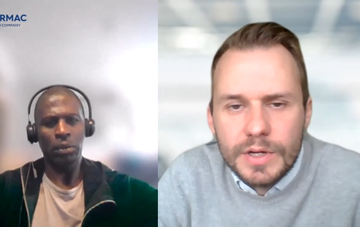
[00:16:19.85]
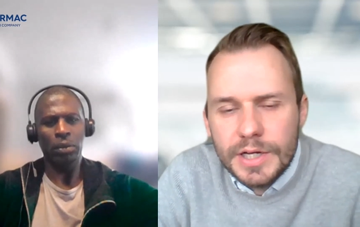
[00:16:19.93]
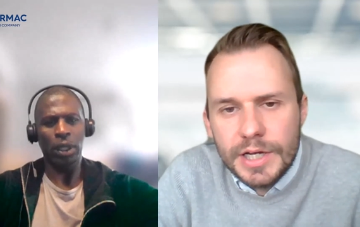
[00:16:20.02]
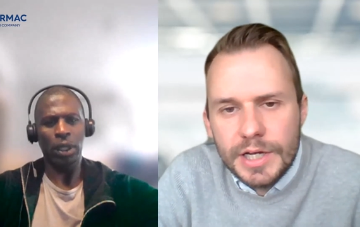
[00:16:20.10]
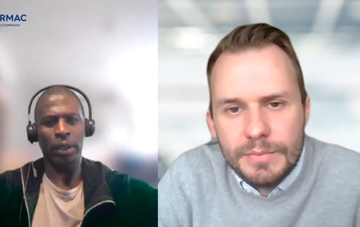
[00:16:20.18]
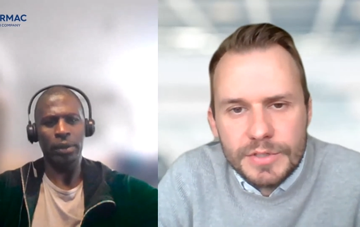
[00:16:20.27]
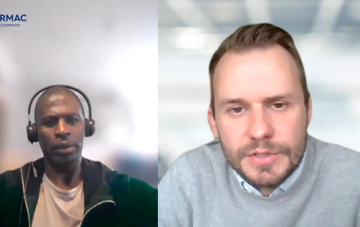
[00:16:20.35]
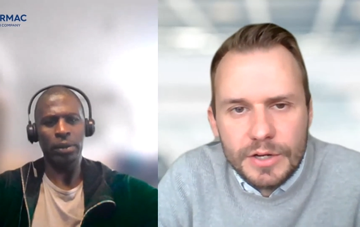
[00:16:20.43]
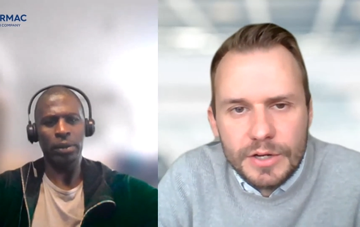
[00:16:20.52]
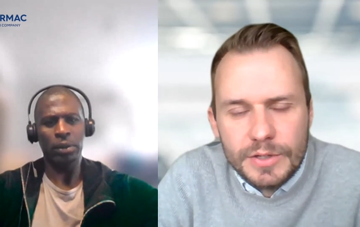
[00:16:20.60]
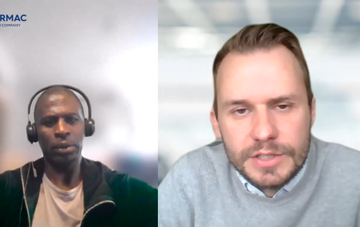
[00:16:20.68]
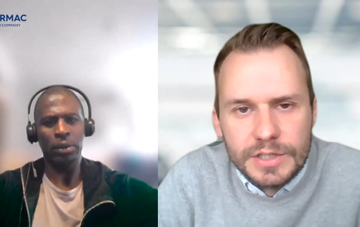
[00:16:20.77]
Speaker 1: Um, yeah. So
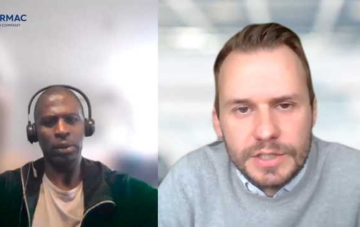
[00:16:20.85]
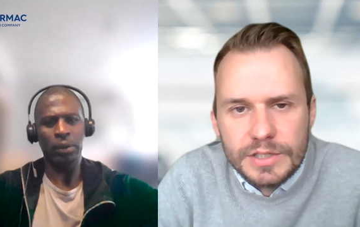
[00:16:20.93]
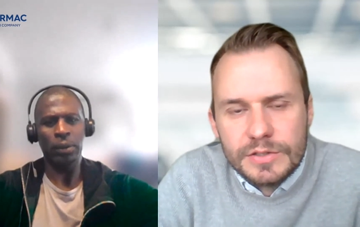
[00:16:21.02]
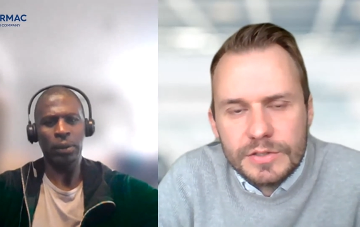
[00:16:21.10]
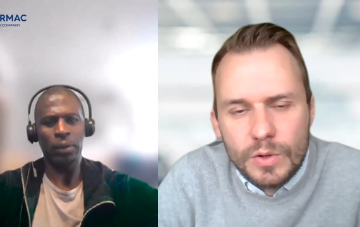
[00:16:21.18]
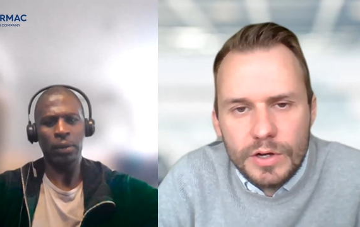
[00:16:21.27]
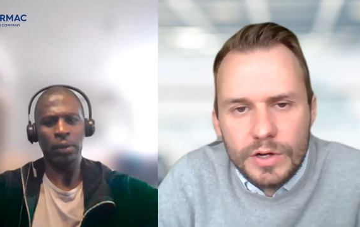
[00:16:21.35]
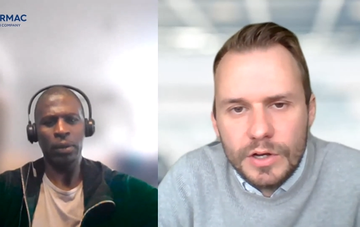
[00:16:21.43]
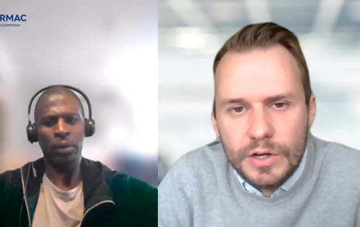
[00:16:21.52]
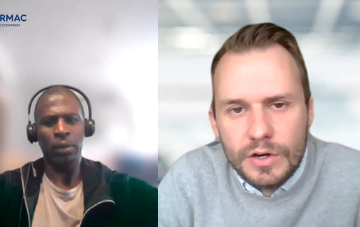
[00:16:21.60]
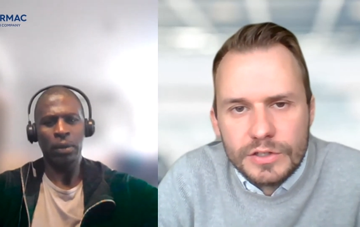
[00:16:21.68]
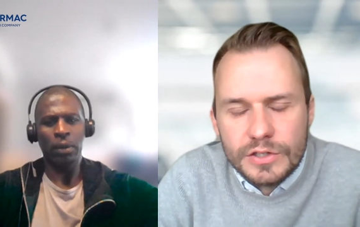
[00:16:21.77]
it's it's quite a
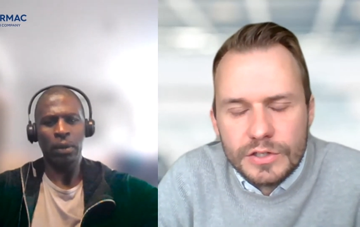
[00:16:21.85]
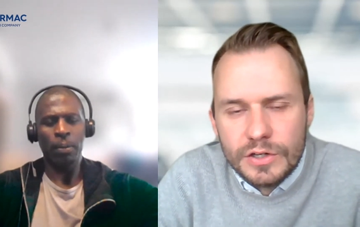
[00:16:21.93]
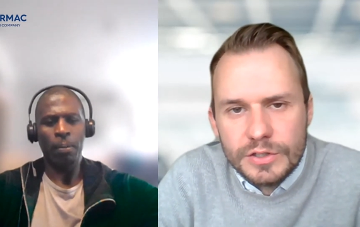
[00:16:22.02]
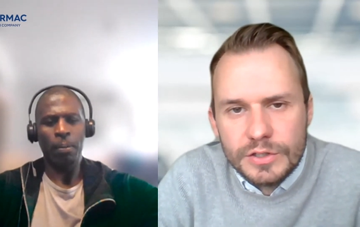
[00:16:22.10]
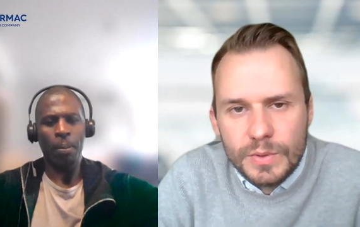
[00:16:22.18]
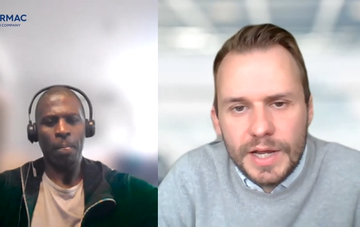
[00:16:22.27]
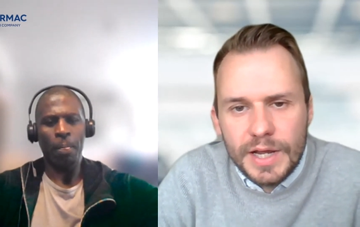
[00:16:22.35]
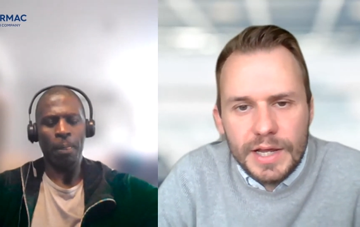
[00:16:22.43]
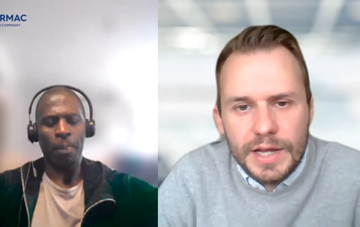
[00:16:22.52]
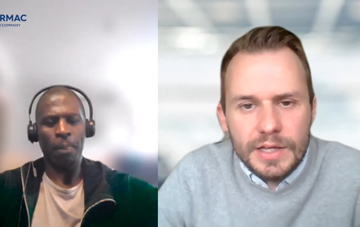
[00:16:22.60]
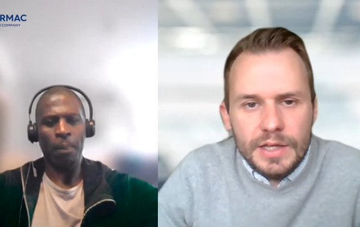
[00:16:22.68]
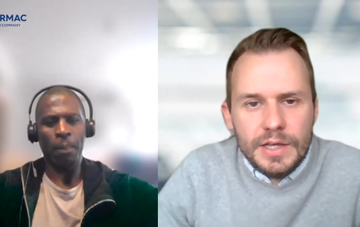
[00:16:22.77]
large site
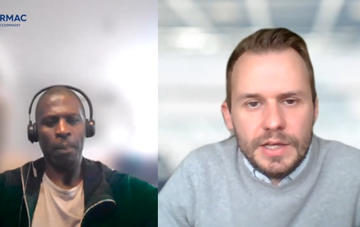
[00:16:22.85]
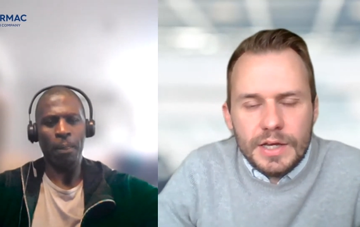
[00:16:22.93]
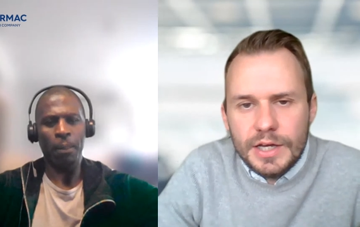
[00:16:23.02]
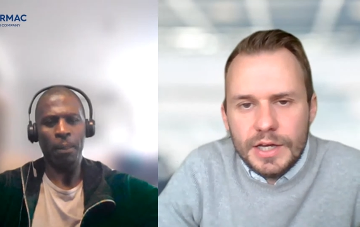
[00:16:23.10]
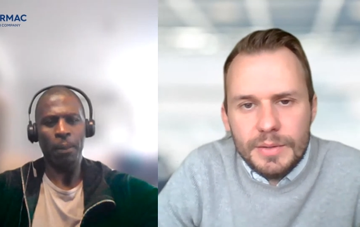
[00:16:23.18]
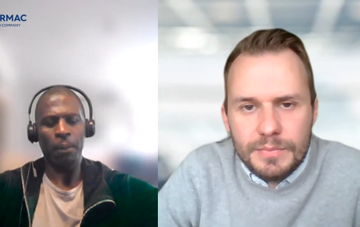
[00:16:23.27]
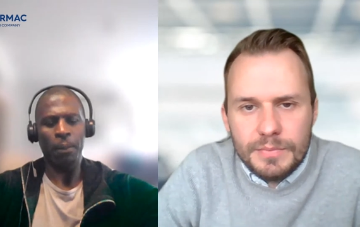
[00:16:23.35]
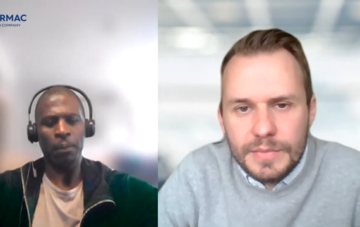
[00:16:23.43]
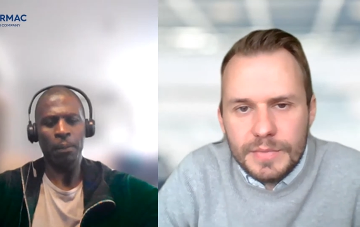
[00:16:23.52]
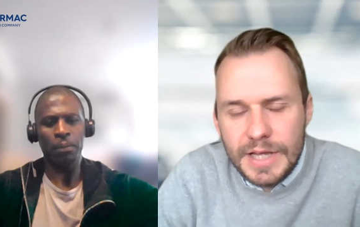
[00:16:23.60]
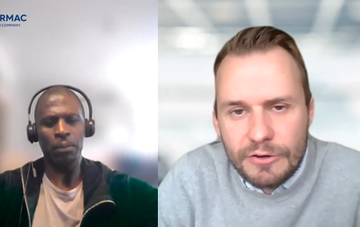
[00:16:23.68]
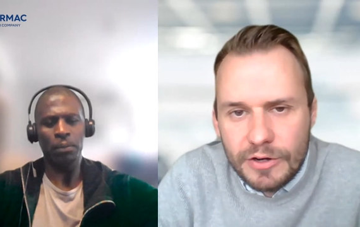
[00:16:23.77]
where um,
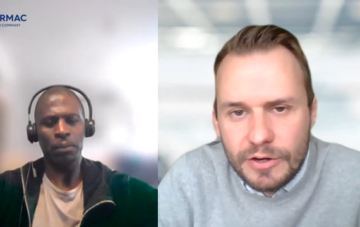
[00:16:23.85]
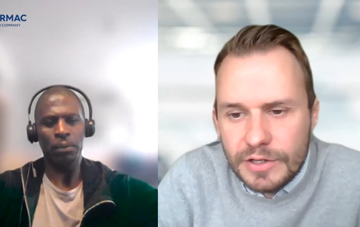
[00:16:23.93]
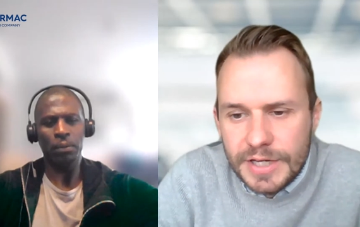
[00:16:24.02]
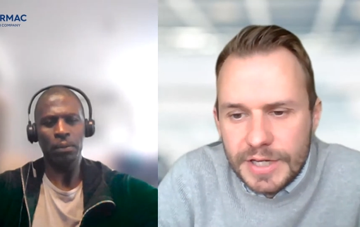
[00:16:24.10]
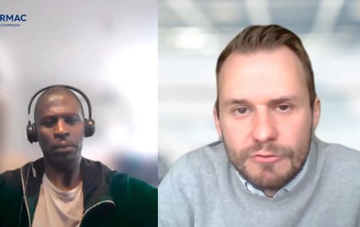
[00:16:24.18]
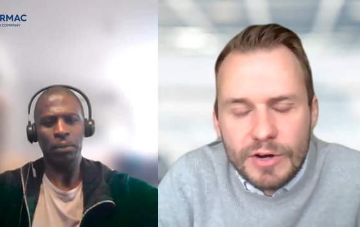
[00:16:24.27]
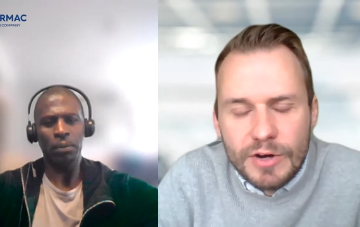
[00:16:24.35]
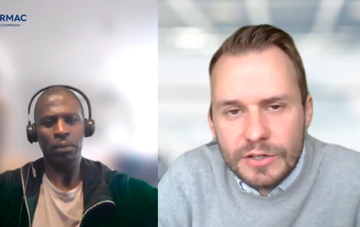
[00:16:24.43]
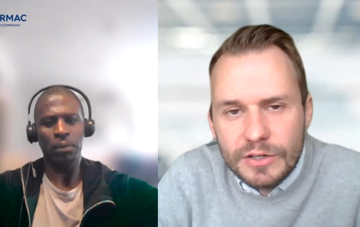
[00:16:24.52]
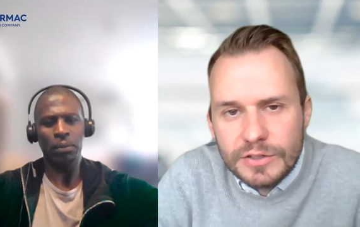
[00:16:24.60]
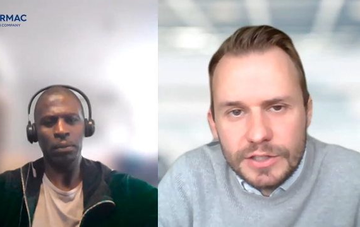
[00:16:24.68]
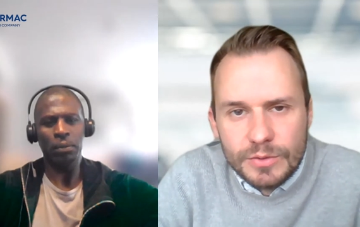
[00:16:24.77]
the aggregates get
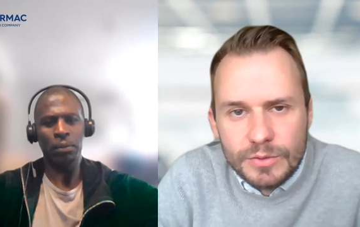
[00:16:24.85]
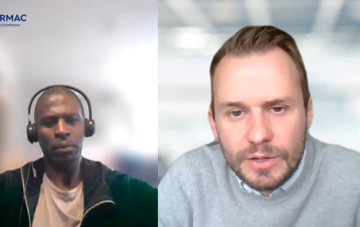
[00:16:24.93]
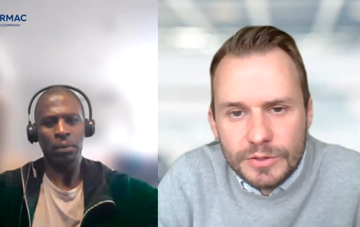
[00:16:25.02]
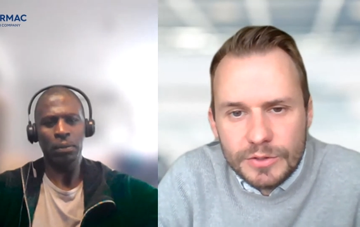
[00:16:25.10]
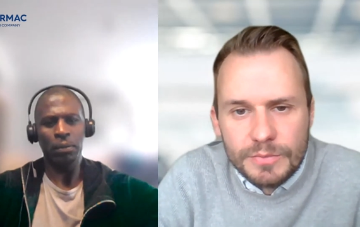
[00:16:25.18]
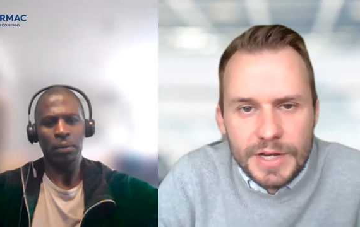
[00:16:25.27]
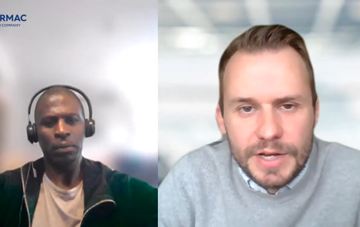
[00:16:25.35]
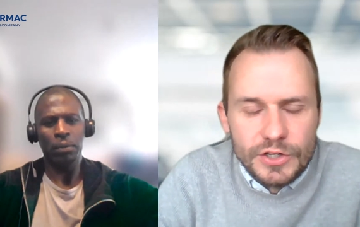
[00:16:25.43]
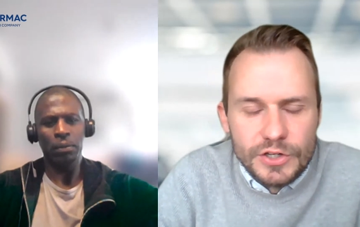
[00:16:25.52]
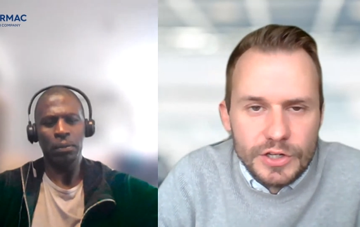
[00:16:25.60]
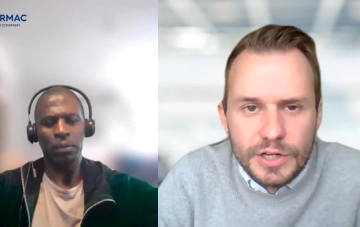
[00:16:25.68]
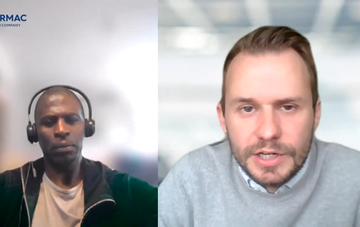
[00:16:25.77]
railed in as well, which I
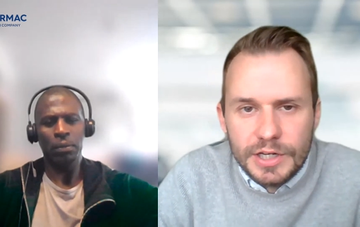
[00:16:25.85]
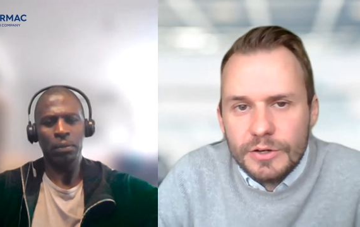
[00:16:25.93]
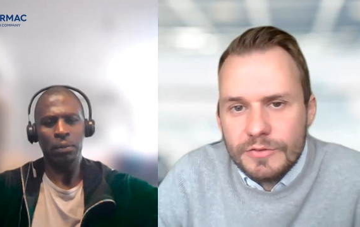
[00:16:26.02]
mentioned earlier.